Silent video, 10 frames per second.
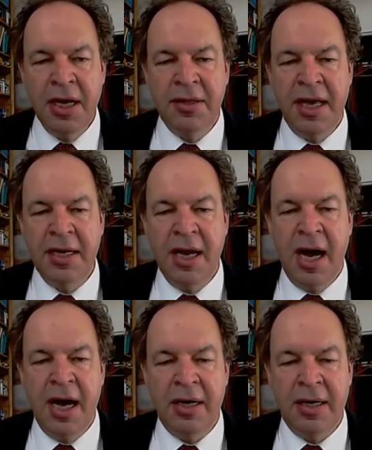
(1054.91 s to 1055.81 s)
then
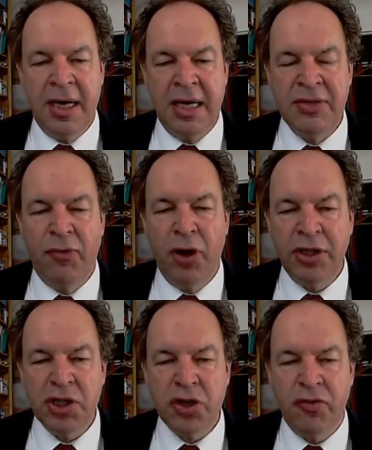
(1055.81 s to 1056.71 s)
the
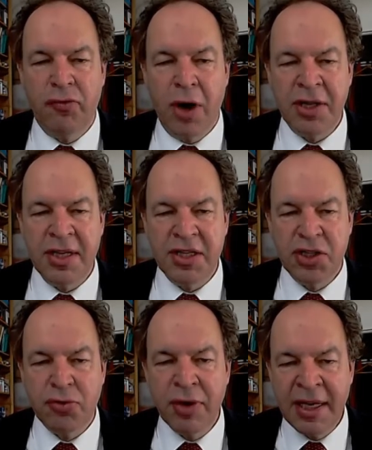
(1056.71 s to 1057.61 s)
voltage of one
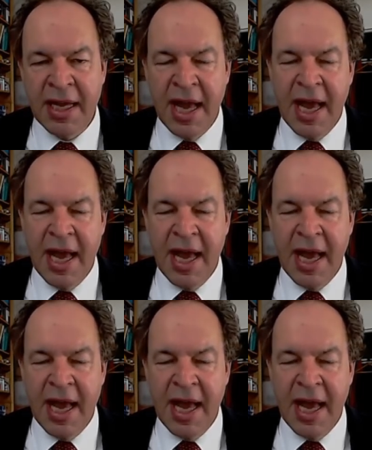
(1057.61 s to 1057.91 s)
string